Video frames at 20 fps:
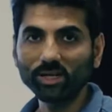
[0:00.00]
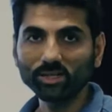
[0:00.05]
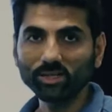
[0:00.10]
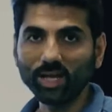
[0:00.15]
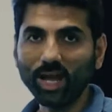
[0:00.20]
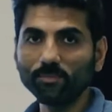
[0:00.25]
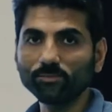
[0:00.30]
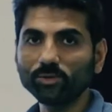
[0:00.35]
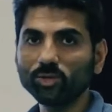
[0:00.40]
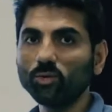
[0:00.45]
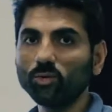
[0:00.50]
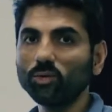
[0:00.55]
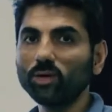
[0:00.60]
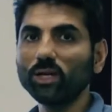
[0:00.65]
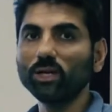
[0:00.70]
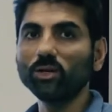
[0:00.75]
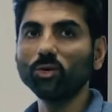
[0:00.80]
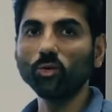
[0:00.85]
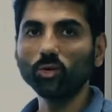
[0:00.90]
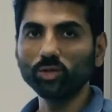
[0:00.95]
there is
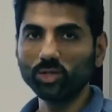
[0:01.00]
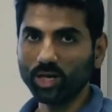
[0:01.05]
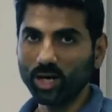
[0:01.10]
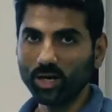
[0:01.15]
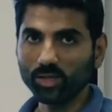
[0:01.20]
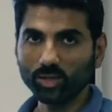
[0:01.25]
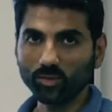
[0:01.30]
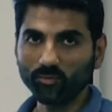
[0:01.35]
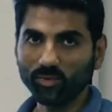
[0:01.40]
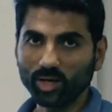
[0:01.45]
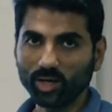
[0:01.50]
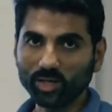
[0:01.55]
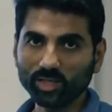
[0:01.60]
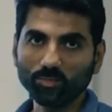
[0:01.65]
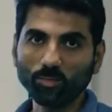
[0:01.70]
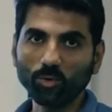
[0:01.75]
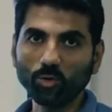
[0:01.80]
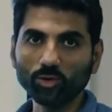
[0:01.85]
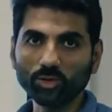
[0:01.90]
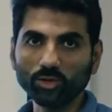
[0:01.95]
absolutely no chance of an
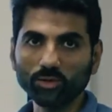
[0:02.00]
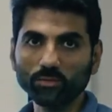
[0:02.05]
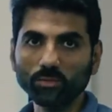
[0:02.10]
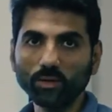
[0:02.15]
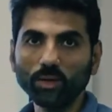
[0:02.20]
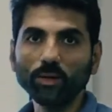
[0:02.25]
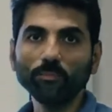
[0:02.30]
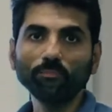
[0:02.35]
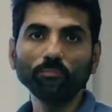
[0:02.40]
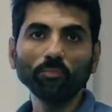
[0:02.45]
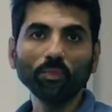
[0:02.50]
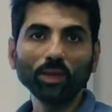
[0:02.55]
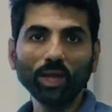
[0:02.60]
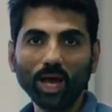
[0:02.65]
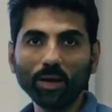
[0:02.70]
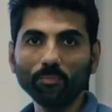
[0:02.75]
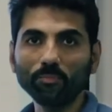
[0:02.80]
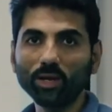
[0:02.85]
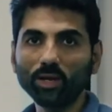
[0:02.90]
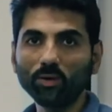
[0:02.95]
explosion
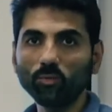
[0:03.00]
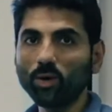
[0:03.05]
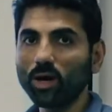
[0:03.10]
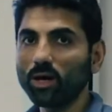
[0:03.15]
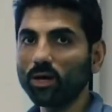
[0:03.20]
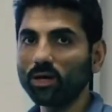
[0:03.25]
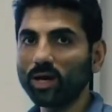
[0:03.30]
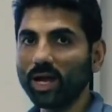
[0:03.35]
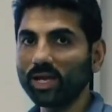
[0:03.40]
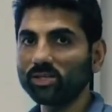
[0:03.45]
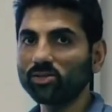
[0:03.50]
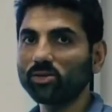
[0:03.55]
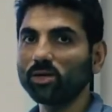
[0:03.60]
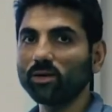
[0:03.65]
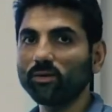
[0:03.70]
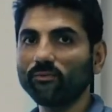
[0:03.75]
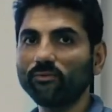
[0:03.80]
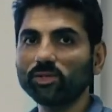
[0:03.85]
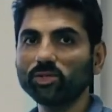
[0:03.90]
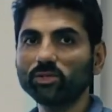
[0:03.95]
happening where a
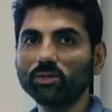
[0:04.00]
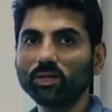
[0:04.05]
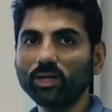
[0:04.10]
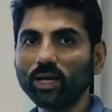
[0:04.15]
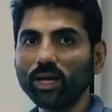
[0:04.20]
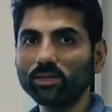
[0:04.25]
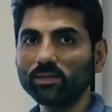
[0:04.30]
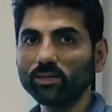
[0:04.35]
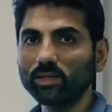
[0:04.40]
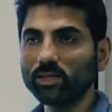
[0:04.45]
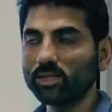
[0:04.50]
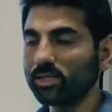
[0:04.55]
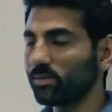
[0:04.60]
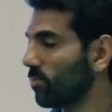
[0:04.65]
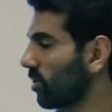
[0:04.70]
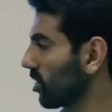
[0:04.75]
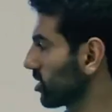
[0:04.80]
natural refrigerant AC is